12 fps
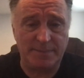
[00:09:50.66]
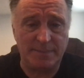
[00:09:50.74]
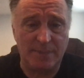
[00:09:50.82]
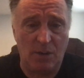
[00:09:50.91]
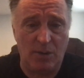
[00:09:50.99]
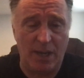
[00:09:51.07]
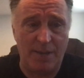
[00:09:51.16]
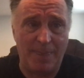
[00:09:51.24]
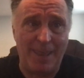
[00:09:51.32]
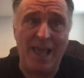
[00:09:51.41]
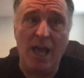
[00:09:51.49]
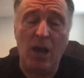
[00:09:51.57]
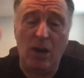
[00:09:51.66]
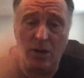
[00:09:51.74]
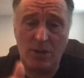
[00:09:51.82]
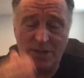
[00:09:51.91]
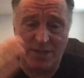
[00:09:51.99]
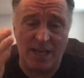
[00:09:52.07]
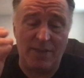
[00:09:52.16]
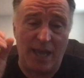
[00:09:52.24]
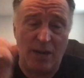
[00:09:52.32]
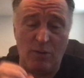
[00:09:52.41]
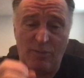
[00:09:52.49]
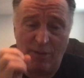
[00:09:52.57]
Okay? Herseth, I
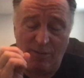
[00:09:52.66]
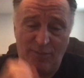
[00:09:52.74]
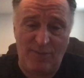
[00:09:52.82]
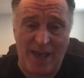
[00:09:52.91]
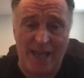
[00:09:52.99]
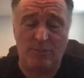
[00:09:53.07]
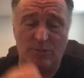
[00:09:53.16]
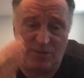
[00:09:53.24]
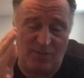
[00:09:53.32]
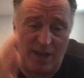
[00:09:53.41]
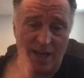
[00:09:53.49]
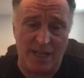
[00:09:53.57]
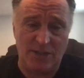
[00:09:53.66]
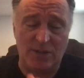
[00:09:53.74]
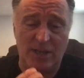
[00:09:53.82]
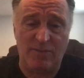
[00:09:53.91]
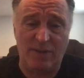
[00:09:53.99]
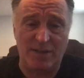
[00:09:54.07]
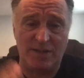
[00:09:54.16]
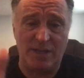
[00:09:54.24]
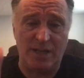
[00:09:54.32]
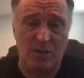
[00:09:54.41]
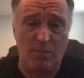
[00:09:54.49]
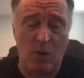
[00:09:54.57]
know for a fact, was financially invested
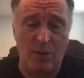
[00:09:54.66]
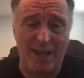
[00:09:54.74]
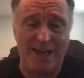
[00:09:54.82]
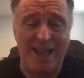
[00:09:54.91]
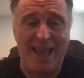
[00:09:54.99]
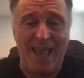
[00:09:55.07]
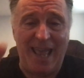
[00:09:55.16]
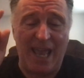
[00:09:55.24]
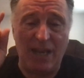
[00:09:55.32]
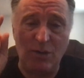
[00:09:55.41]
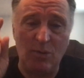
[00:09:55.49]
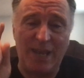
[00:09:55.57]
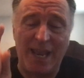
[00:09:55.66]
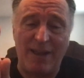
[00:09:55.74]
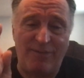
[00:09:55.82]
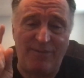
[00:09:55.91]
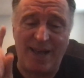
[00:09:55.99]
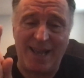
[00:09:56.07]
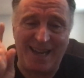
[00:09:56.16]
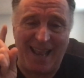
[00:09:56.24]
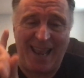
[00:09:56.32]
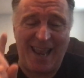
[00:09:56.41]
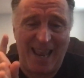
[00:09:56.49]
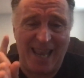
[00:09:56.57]
in Monet, and you can't find
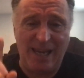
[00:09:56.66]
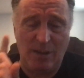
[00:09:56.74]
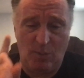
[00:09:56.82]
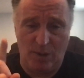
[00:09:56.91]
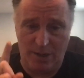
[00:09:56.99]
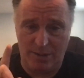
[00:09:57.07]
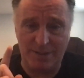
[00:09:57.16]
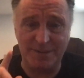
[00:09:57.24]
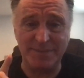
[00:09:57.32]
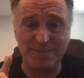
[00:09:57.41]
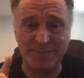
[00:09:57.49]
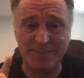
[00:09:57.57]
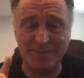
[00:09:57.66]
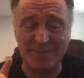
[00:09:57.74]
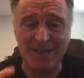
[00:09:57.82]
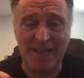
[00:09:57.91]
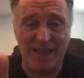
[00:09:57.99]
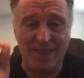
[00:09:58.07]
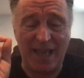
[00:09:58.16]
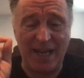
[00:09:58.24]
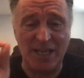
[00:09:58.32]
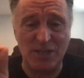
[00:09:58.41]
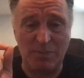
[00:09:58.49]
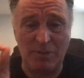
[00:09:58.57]
anywhere that
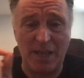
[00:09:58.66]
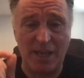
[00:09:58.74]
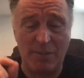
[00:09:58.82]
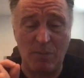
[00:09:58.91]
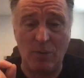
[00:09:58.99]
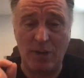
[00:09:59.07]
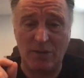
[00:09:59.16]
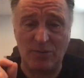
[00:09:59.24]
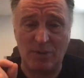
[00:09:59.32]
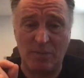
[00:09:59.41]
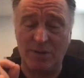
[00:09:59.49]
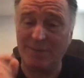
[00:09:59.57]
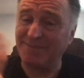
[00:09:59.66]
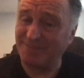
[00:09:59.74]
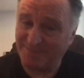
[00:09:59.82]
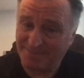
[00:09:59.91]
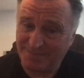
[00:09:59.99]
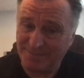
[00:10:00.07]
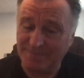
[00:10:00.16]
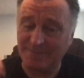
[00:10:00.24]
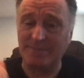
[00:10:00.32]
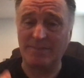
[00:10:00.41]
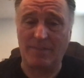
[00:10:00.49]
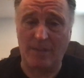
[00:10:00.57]
he's playing a Monet trumpet.
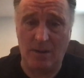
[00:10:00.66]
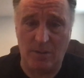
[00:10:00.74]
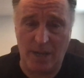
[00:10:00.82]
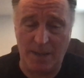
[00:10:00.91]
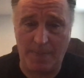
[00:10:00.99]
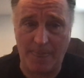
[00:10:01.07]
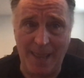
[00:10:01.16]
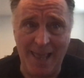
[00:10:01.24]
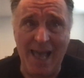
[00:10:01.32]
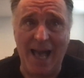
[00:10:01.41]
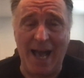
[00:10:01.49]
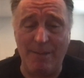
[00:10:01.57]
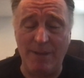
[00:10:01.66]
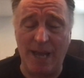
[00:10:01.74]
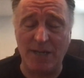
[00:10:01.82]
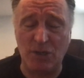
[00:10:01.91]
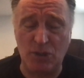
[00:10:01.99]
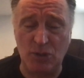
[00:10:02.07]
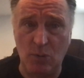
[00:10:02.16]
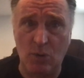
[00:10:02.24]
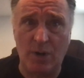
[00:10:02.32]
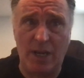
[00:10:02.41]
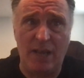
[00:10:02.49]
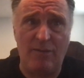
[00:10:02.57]
Okay, I'm not sure
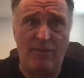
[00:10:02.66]
if